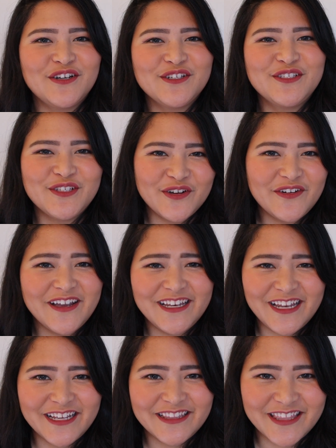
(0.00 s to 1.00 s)
or so I'd
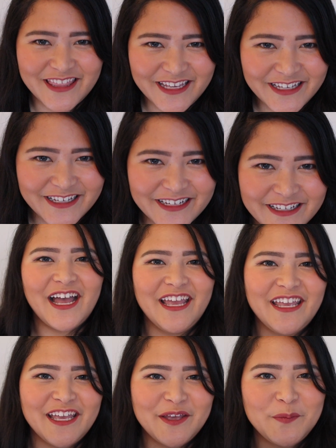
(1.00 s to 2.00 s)
like to think. I
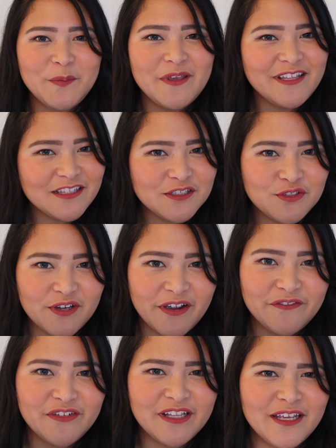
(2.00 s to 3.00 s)
am into
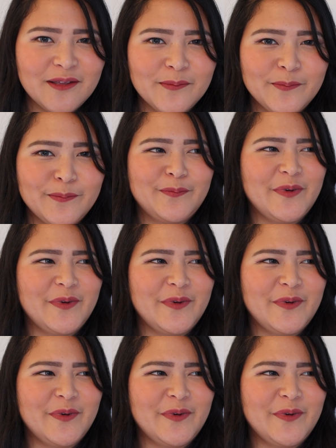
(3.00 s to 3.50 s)
traveling,